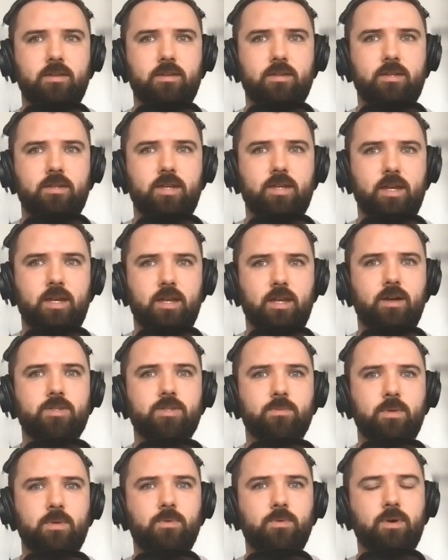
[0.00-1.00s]
can
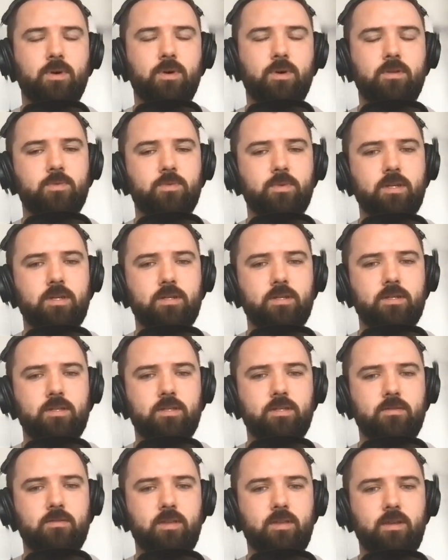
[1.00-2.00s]
also be one of its
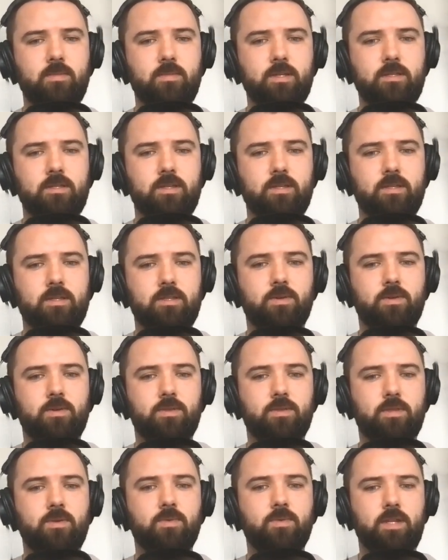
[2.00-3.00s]
weaknesses, if that makes sense. So
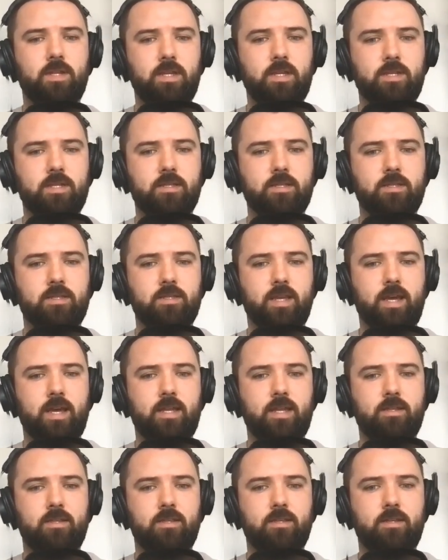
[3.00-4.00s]
the uniqueness
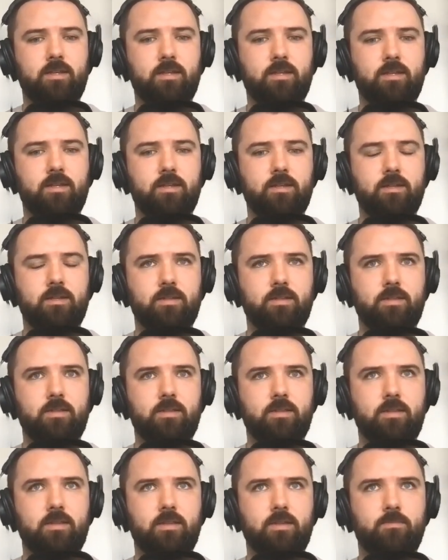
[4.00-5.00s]
and the
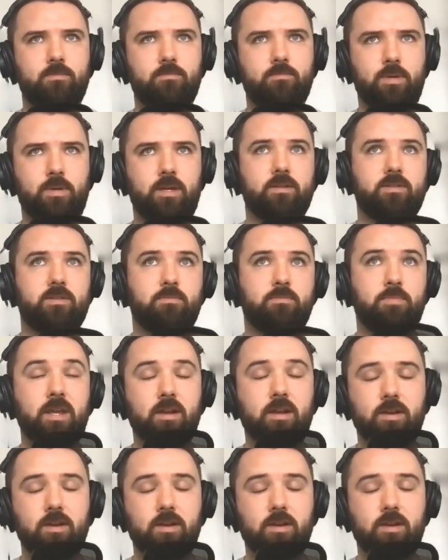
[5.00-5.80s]
peer-to-peer